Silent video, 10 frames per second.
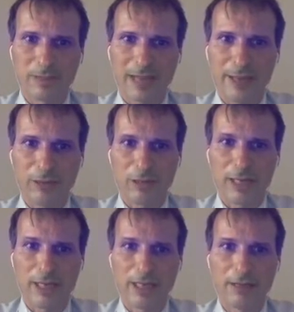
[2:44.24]

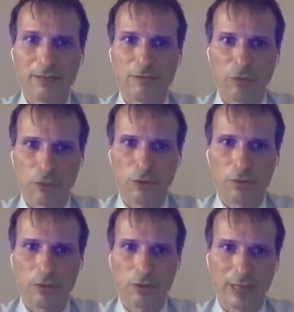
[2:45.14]
directly in front
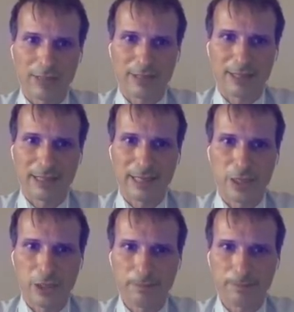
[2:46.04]
of the Hill-Sachs
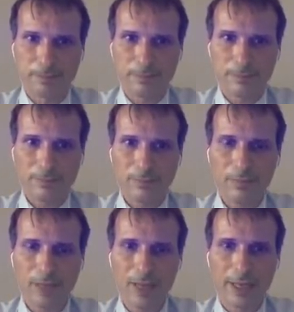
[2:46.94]
lesion,
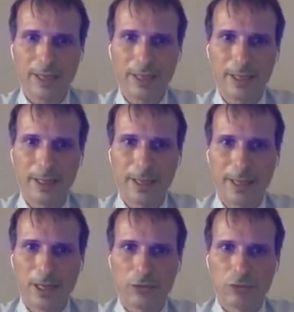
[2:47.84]
and
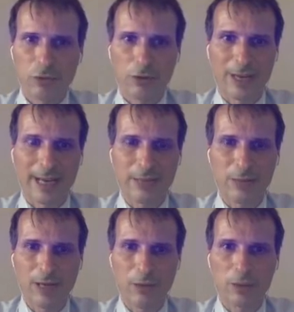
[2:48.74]
through a
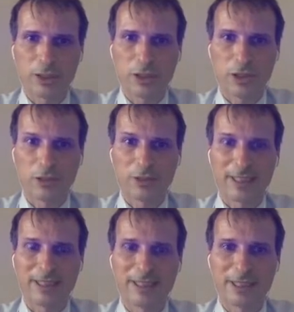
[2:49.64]
cannula, which is not
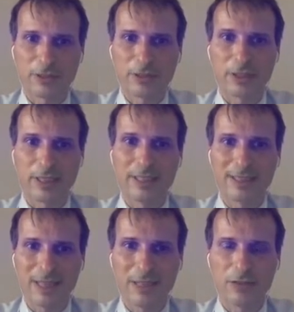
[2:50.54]
inserted
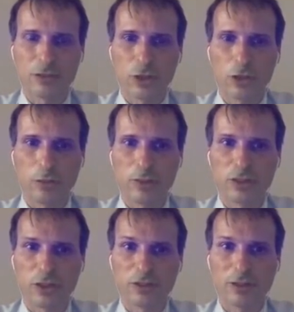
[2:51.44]
inside the joint, but
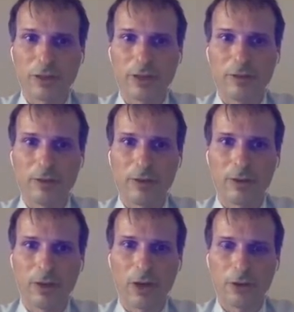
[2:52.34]
just
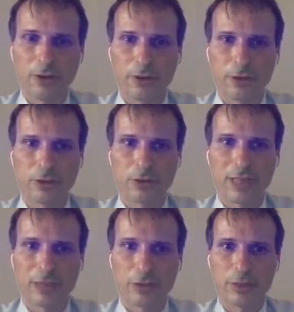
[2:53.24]
in under the
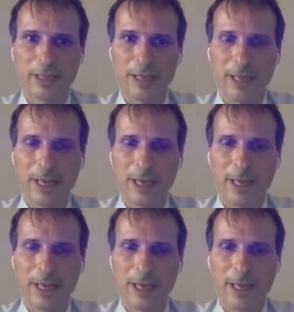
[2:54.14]
deltoid,